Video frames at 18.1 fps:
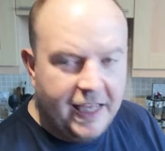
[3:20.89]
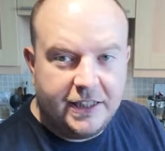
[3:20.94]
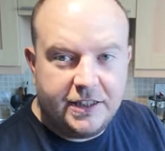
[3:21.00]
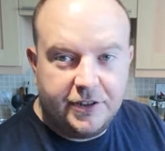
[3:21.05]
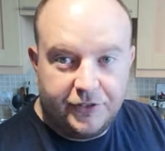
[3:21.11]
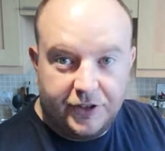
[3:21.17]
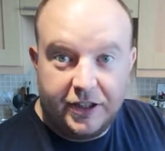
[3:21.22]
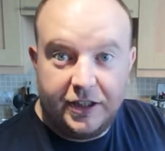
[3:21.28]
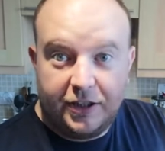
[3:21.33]

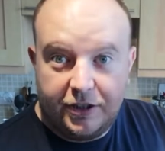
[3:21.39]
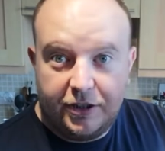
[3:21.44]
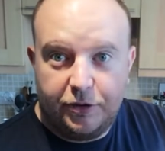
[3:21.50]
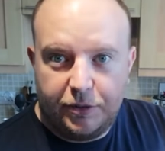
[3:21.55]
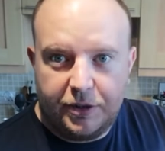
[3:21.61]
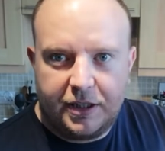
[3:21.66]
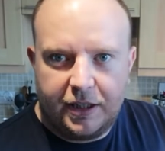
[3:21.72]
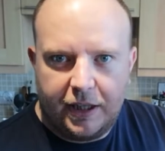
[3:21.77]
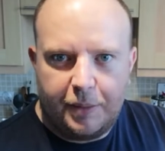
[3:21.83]
ace if they did
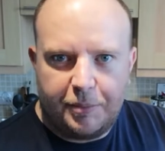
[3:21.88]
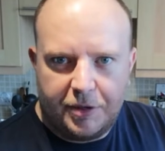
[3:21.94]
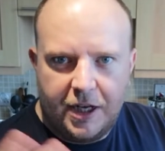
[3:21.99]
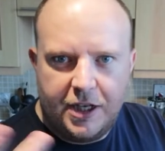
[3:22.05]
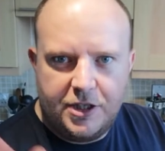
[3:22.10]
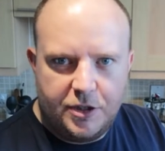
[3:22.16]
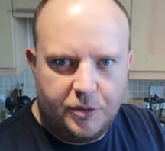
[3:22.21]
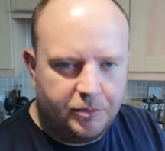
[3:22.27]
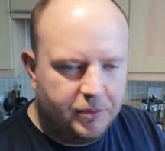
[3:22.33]
do a
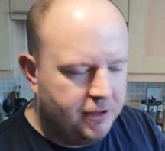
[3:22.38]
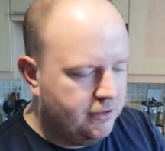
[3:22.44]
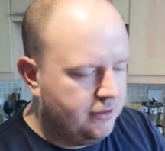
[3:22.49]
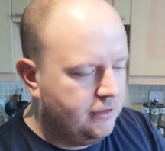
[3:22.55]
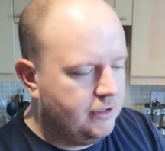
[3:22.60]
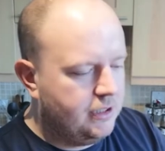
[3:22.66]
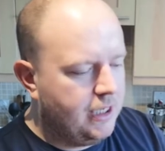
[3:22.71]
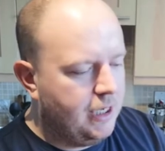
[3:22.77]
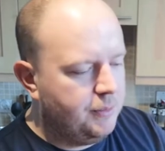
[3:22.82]
collaboration with
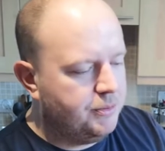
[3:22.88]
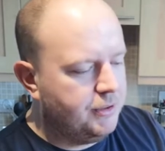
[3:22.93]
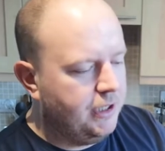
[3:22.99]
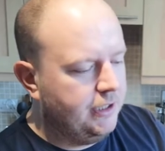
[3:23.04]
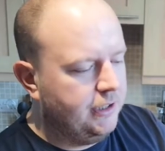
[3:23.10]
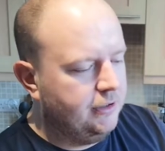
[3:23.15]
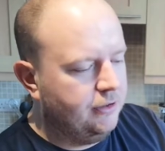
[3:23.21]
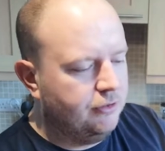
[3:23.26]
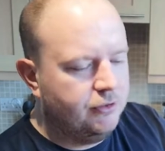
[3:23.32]
Gay
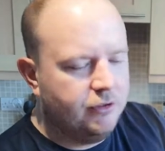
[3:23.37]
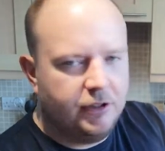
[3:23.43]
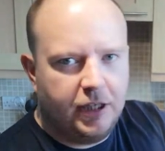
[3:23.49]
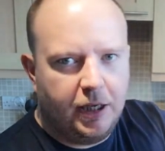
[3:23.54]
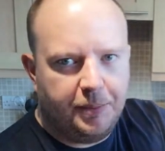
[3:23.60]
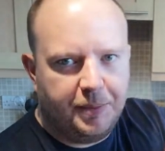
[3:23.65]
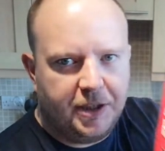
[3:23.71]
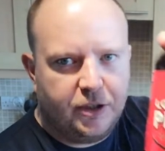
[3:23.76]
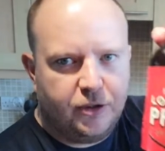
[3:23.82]
Pride in London.
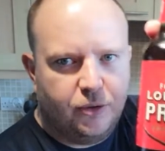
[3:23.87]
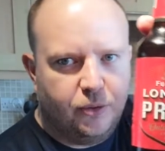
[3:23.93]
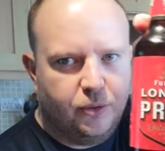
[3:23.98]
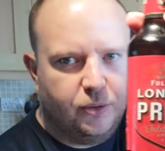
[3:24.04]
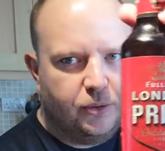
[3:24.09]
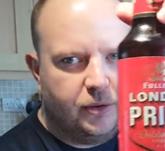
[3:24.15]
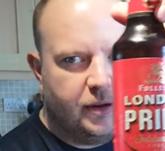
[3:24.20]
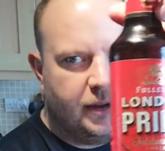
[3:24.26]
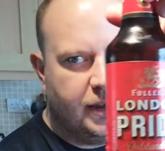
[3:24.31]
That'd be
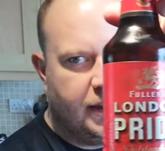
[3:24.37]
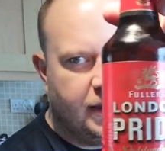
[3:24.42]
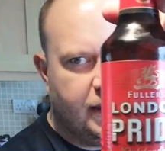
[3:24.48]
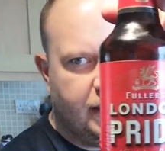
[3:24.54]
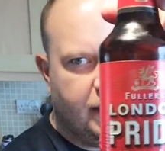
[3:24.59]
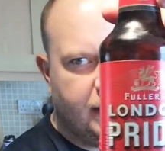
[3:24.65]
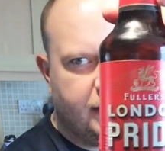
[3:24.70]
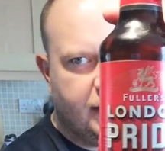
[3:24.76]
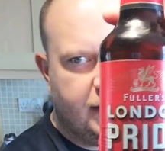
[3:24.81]
cool. I